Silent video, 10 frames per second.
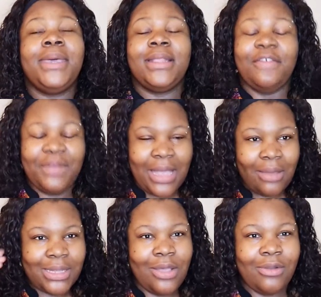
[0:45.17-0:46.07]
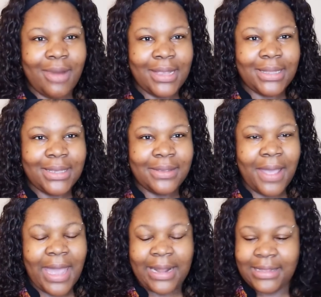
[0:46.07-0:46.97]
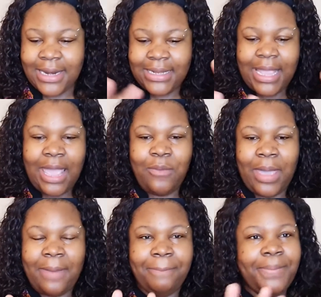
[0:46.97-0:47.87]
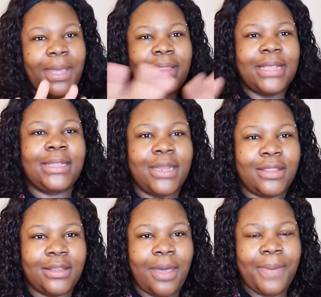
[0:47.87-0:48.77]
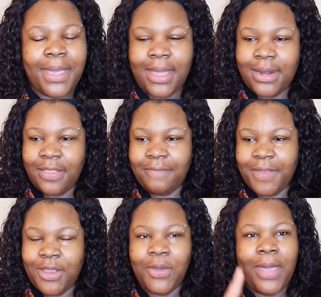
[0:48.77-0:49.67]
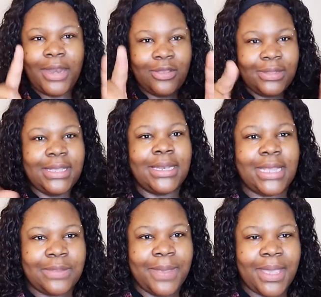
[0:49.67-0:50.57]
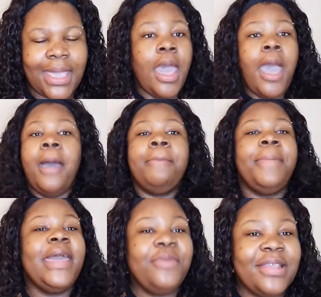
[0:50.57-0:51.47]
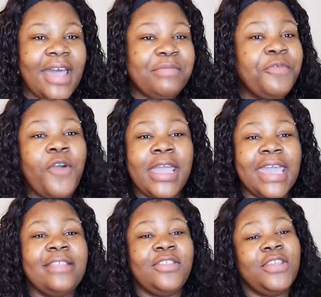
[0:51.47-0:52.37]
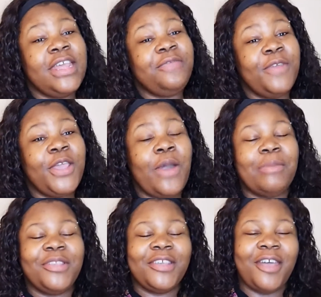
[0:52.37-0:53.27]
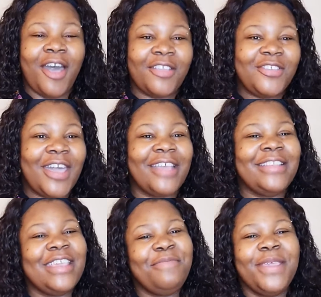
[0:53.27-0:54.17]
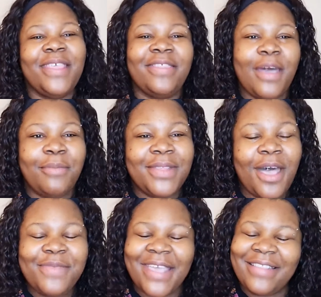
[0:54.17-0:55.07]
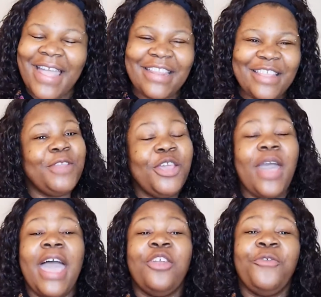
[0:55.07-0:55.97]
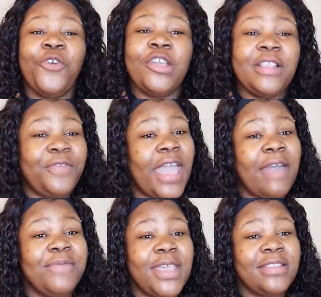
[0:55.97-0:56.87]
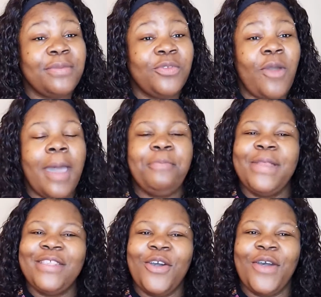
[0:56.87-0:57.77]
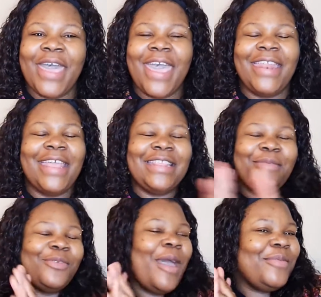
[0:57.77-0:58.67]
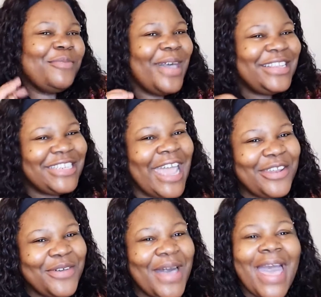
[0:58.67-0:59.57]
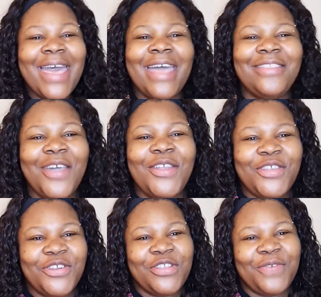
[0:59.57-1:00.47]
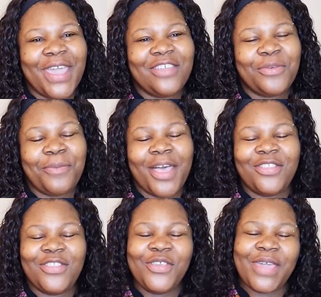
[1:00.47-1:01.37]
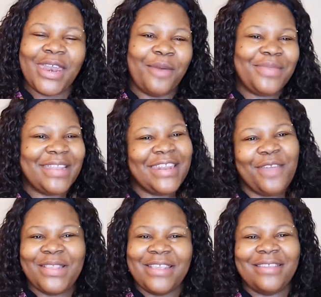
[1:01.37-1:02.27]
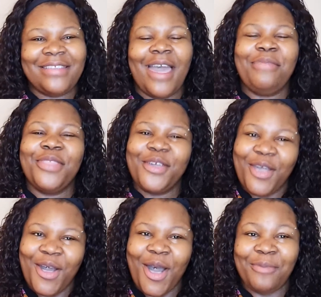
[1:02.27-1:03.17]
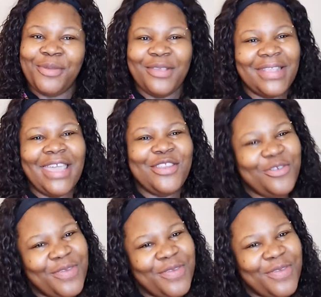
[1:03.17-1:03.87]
because I feel like I was going crazy and I started to gain weight, but that's another topic, another video, and you'll see it next week. But anyways guys, before I get into today's video, I'm just going to ask you guys to give me the thumbs up. Yes, like this video. And of course, if you haven't yet subscribed, please go ahead and subscribe to my channel and turn on your notification bell so you get updated every single time the girl uploads a